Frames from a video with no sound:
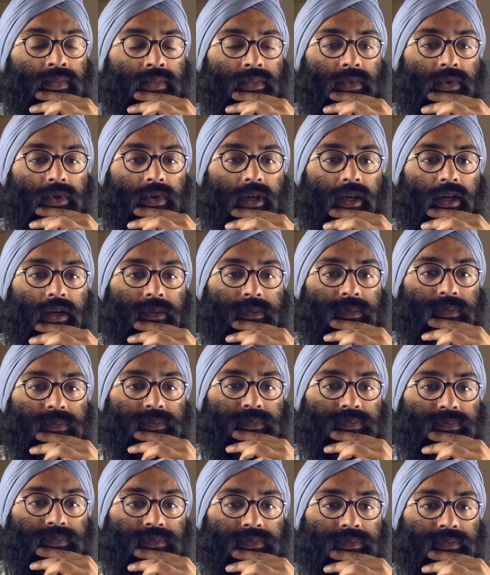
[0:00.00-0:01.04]
Okay.
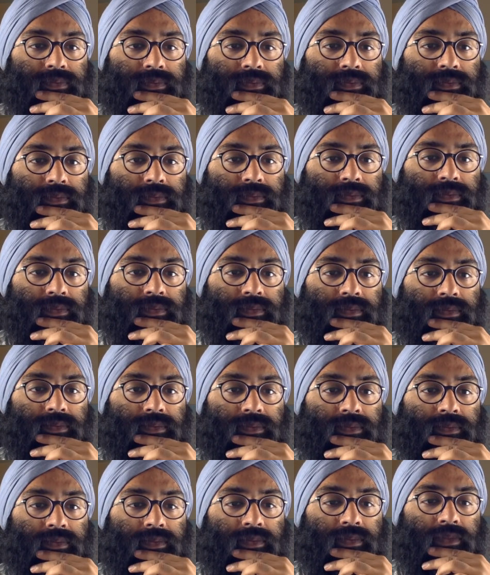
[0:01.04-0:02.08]

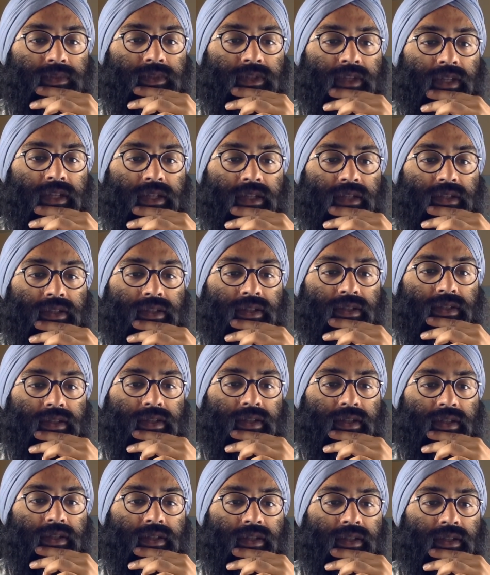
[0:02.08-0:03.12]
Takes is
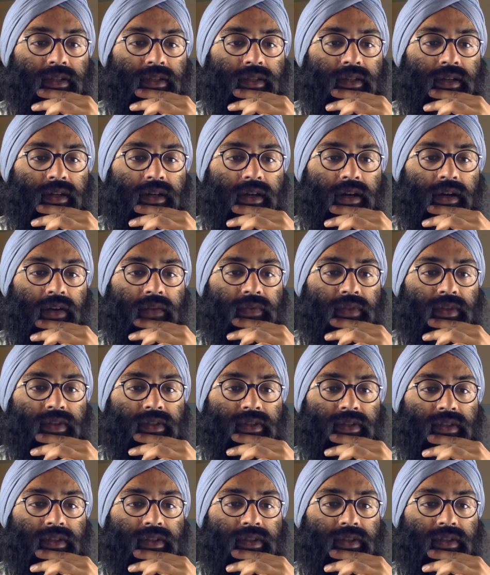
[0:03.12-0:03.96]
the obvious